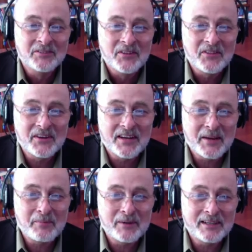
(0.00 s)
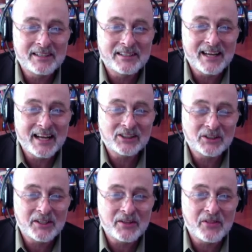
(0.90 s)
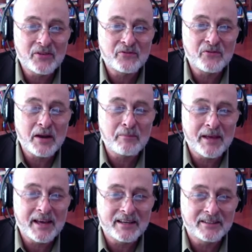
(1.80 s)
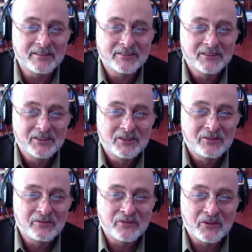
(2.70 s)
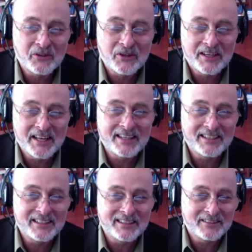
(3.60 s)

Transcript: that I'm uh, actually the front man for an alien.